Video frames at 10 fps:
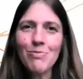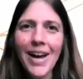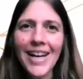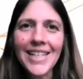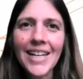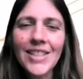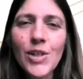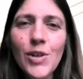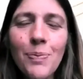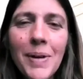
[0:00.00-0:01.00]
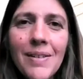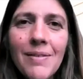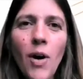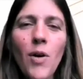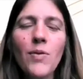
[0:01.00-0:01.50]
And you've been
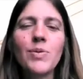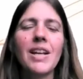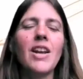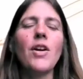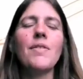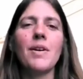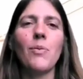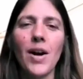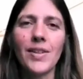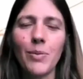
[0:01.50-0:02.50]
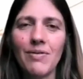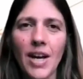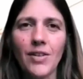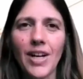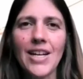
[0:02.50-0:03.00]
involved with a lot of the work that we've done
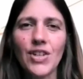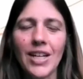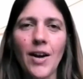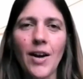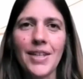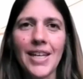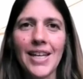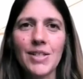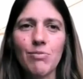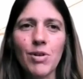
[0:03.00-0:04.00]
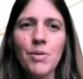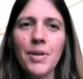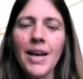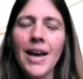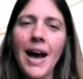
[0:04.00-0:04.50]
on ageing over the years, Ruth.
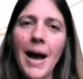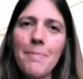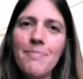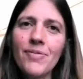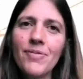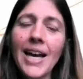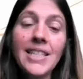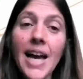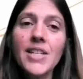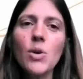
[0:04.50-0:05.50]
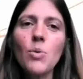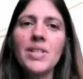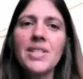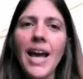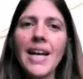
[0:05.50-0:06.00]
So we're
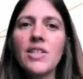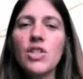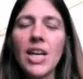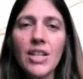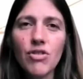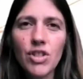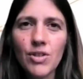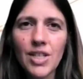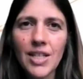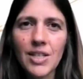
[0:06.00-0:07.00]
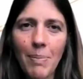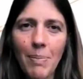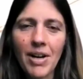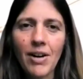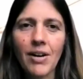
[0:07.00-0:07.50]
delighted to introduce this
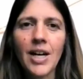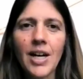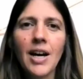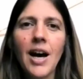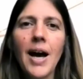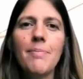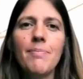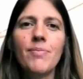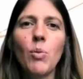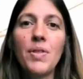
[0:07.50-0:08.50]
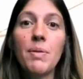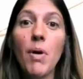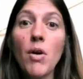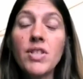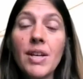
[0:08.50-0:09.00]
webinar with the
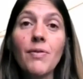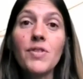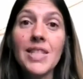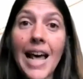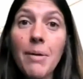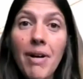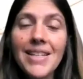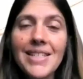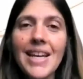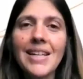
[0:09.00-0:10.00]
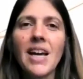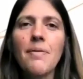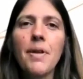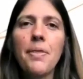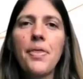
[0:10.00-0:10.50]
motive of celebrating
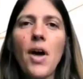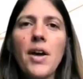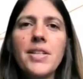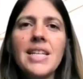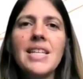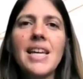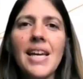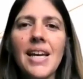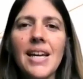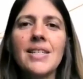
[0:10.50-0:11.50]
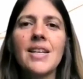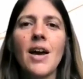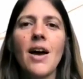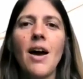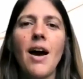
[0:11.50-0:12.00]
the 30 years
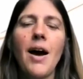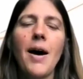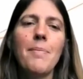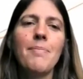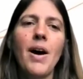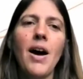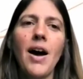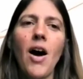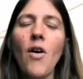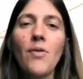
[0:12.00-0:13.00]
of